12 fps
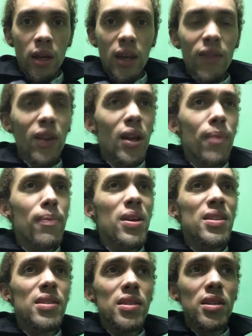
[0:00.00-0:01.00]
even
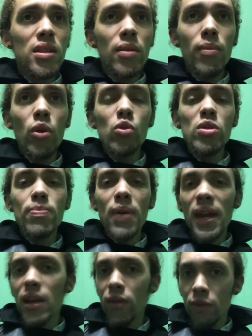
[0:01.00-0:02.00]
amidst the most
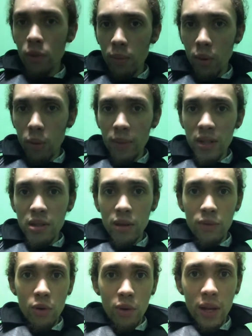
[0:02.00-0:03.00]
painful moments
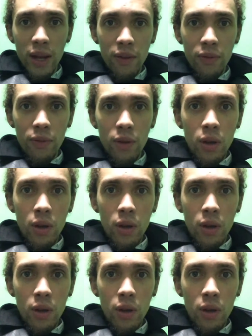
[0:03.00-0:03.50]
of your life,